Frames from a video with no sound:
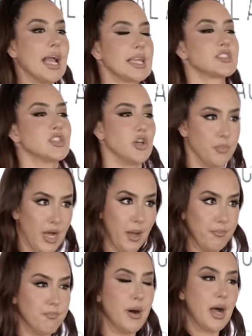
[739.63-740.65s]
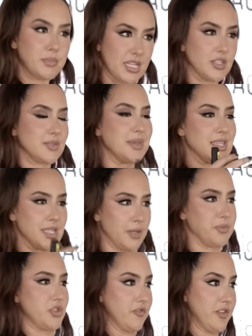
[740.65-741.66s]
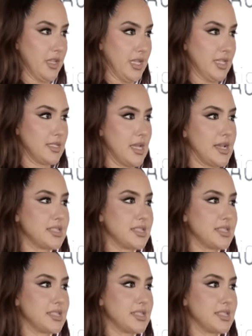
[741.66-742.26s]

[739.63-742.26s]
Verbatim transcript: I get to know Bob. Bob tells me his hipster feelings.